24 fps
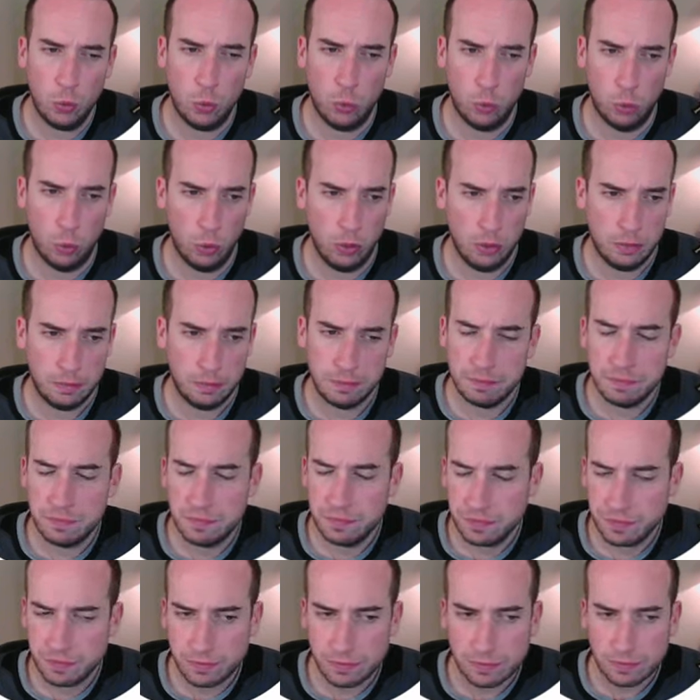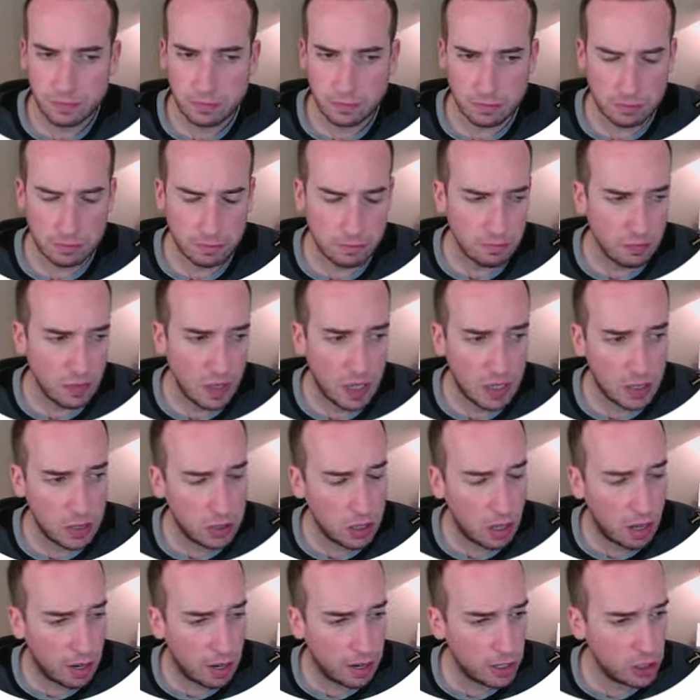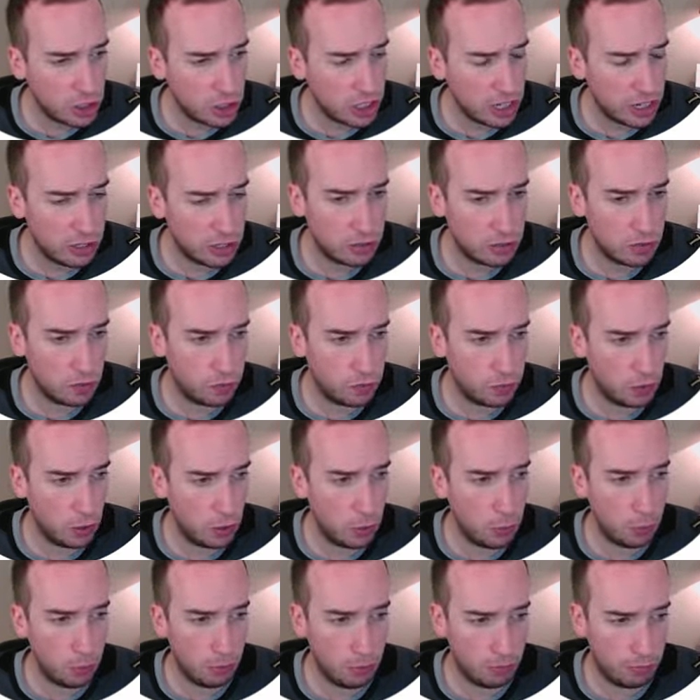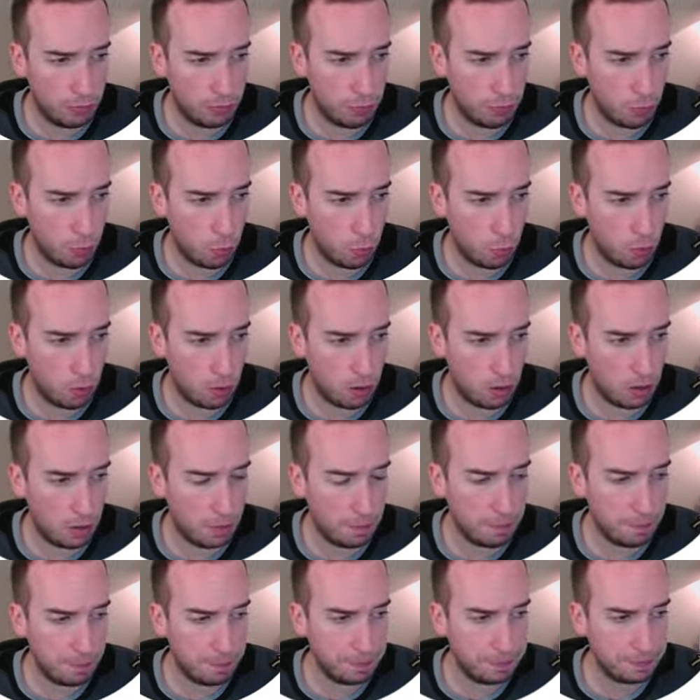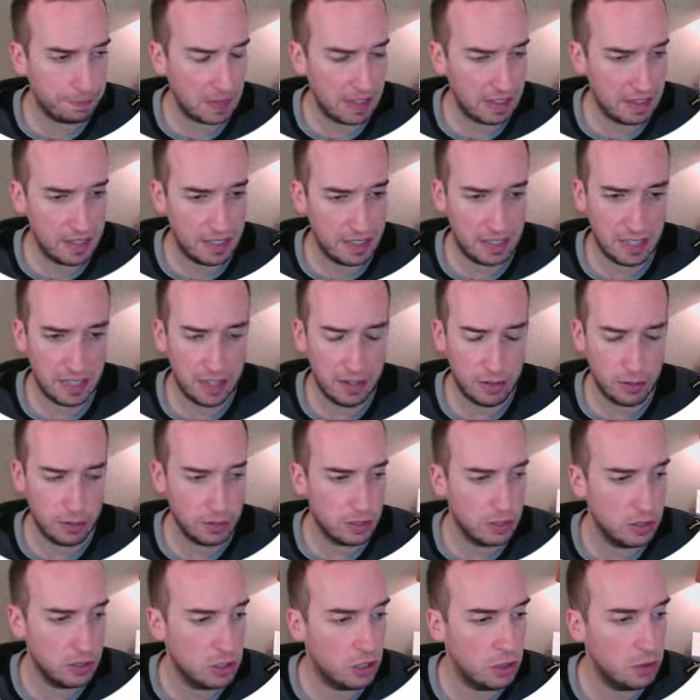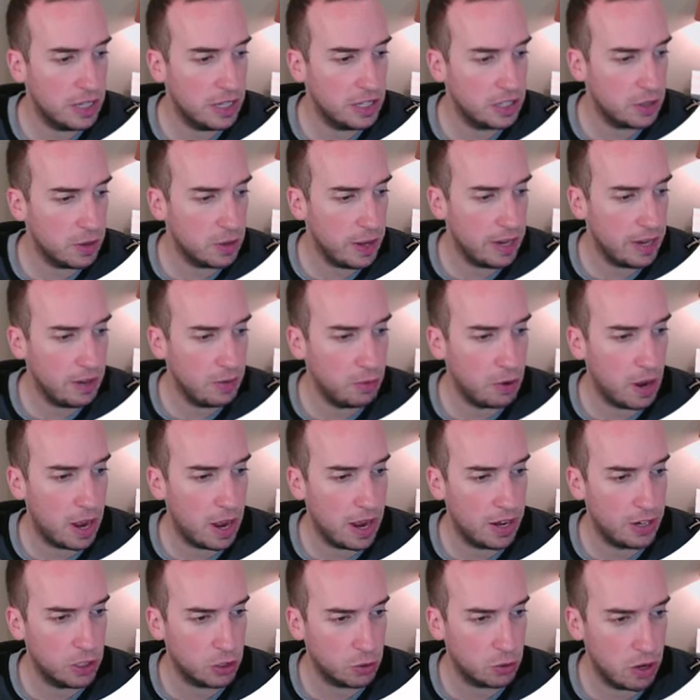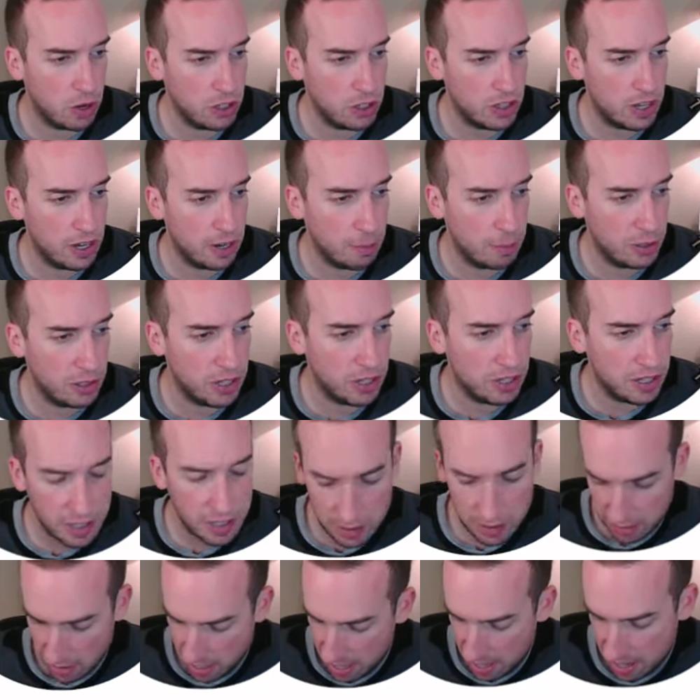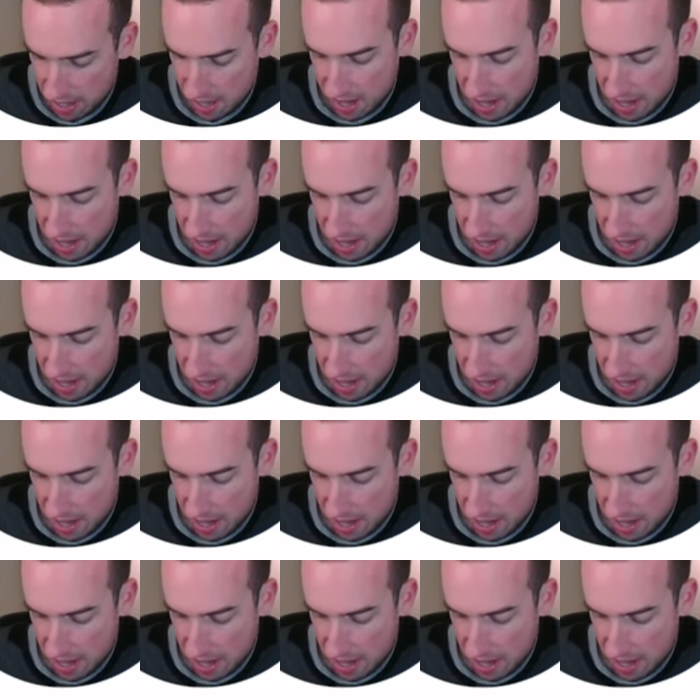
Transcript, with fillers: Ooh, a lot of shares float for the sales. So let's go ahead and uh, just crunch the numbers on this.